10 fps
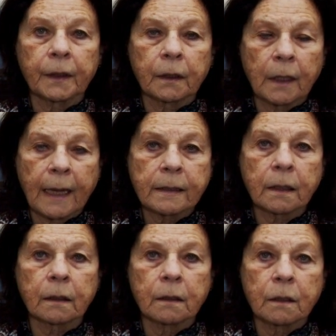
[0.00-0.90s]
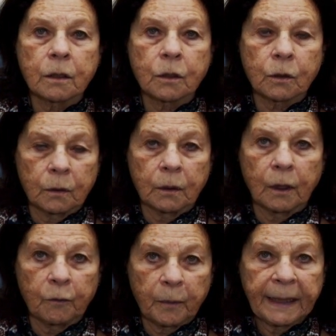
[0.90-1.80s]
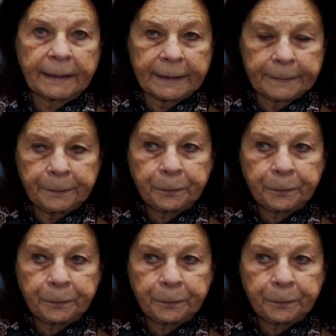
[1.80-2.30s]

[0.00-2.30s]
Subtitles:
classical school of painting.